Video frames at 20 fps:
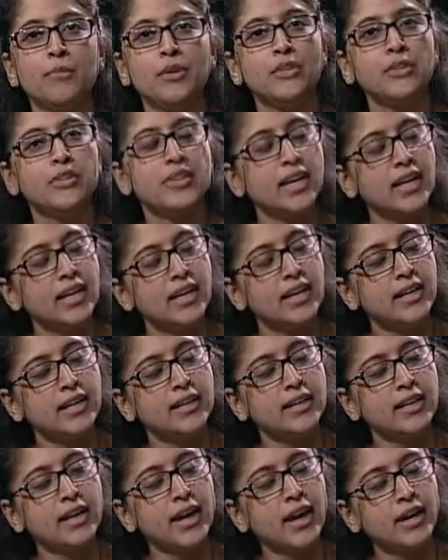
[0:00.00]
But the thing
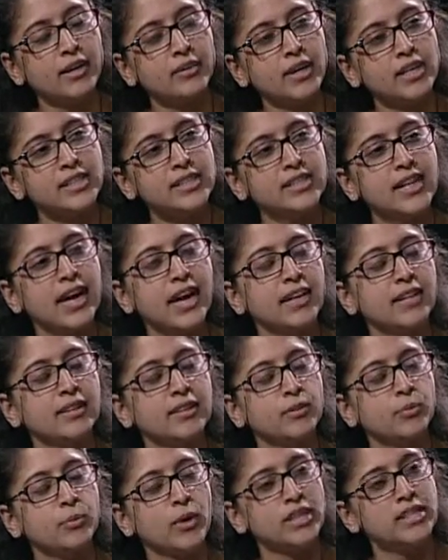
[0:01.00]
here is that
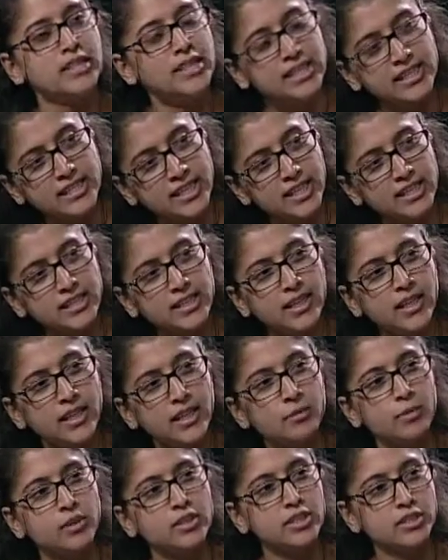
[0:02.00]
when
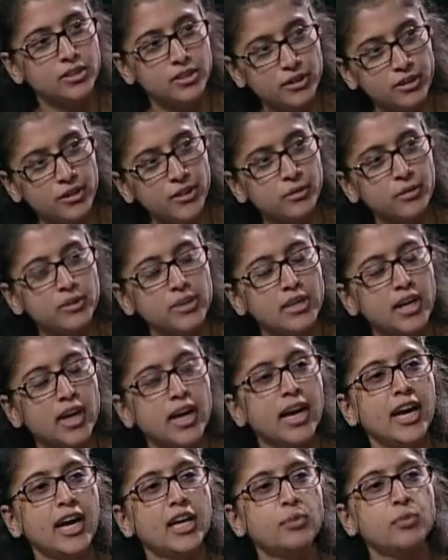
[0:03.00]
CCE was introduced,
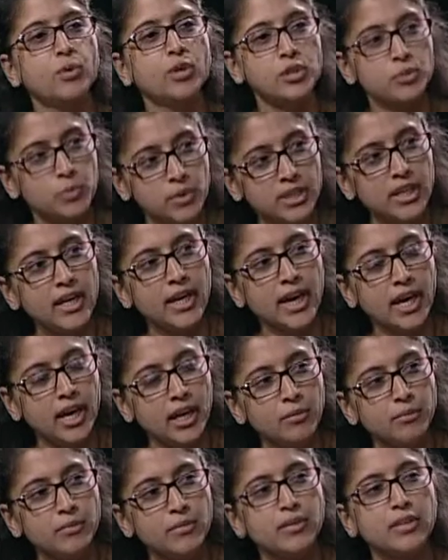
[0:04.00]
it was with the
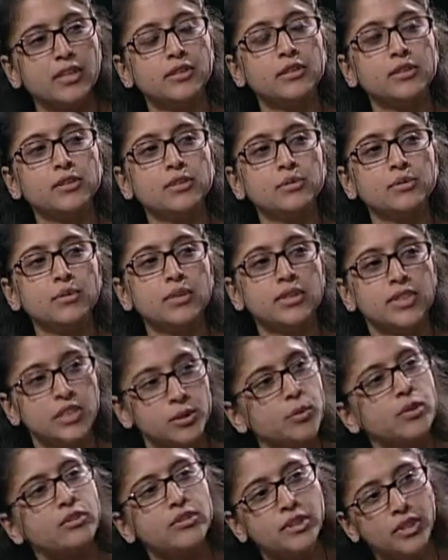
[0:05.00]
aim that this
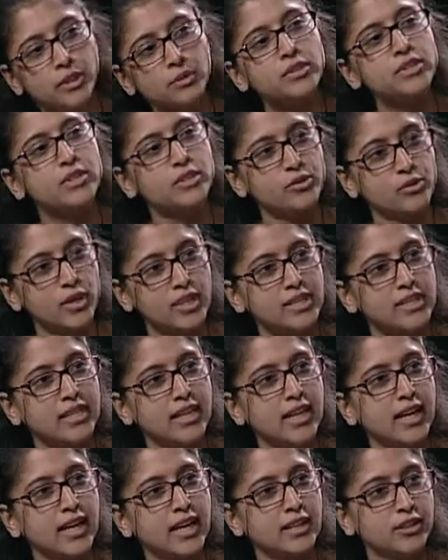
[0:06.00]
will reduce the stress
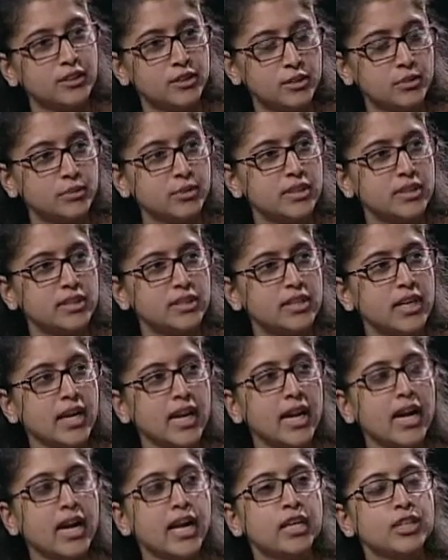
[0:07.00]
in the students.
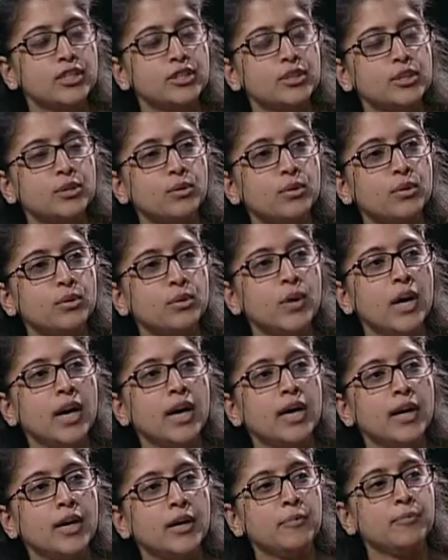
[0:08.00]
So
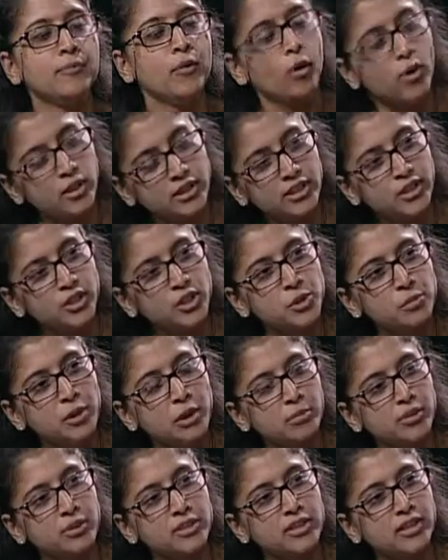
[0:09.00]
all the
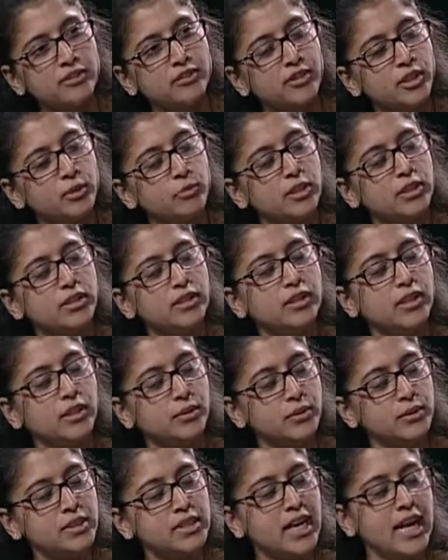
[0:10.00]
newspapers are filled with the
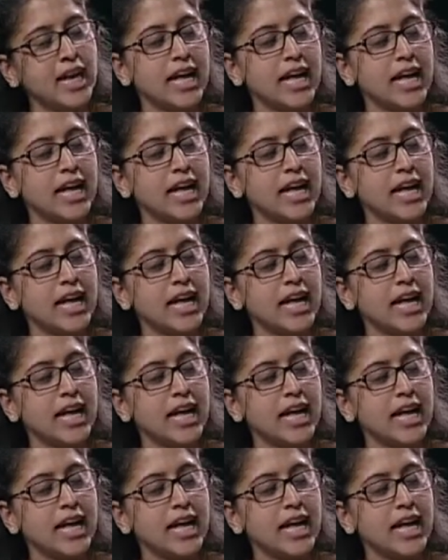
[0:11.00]
news